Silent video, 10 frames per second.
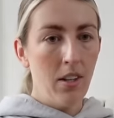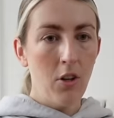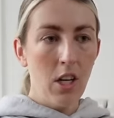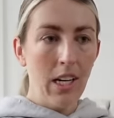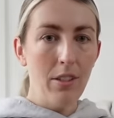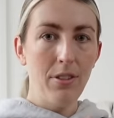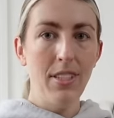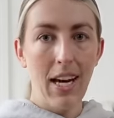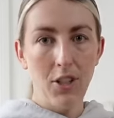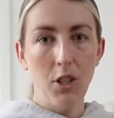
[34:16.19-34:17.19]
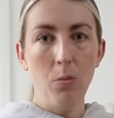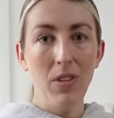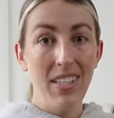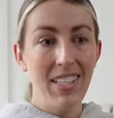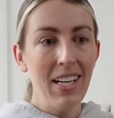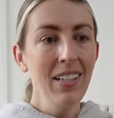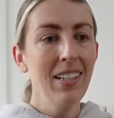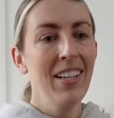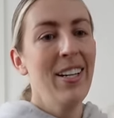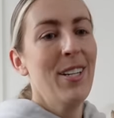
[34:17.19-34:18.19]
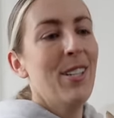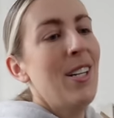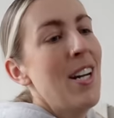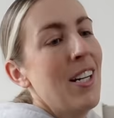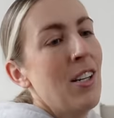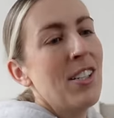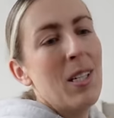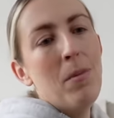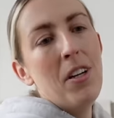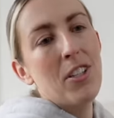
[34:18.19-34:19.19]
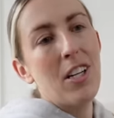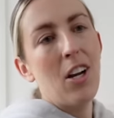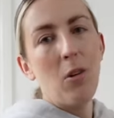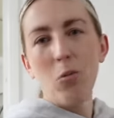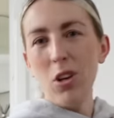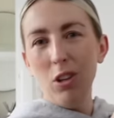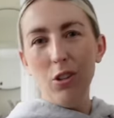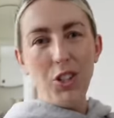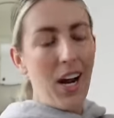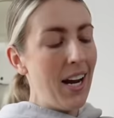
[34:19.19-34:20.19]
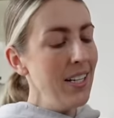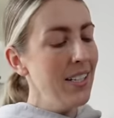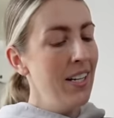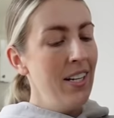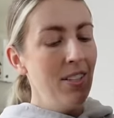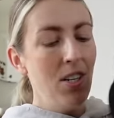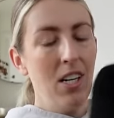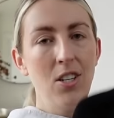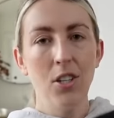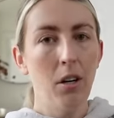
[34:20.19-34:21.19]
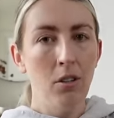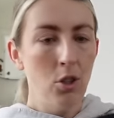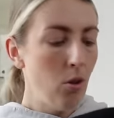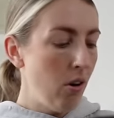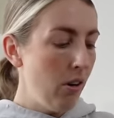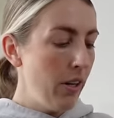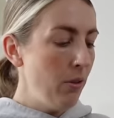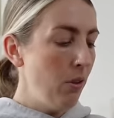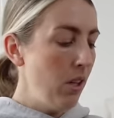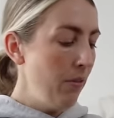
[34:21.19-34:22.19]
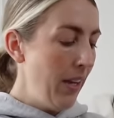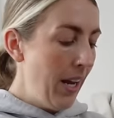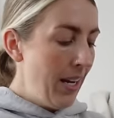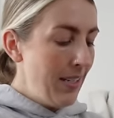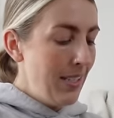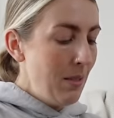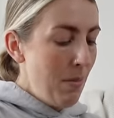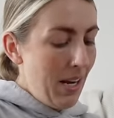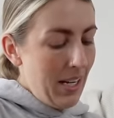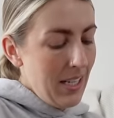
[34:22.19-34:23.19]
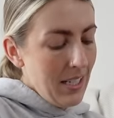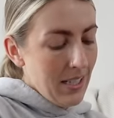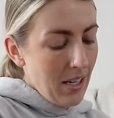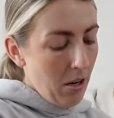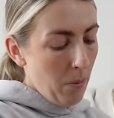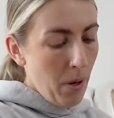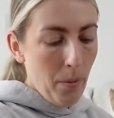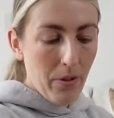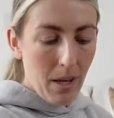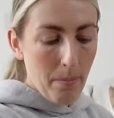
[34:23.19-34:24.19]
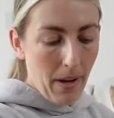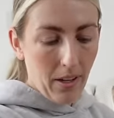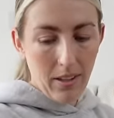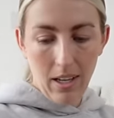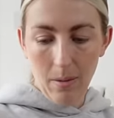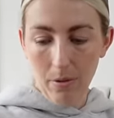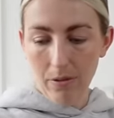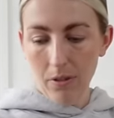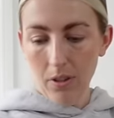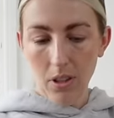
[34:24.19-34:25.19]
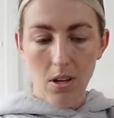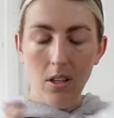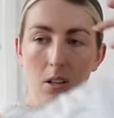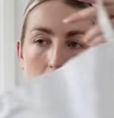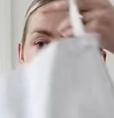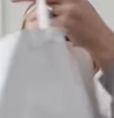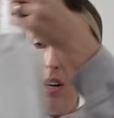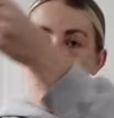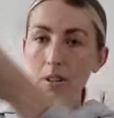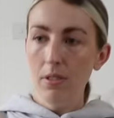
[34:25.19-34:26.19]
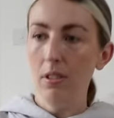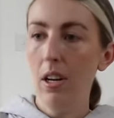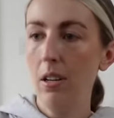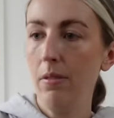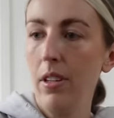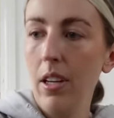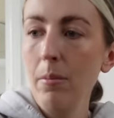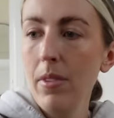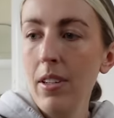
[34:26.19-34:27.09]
got like a little section with a sink so you can like similar to like what Lush has so you can just go and try all of their smellies so I'll pop all them back on there before Hugo slobbers all over them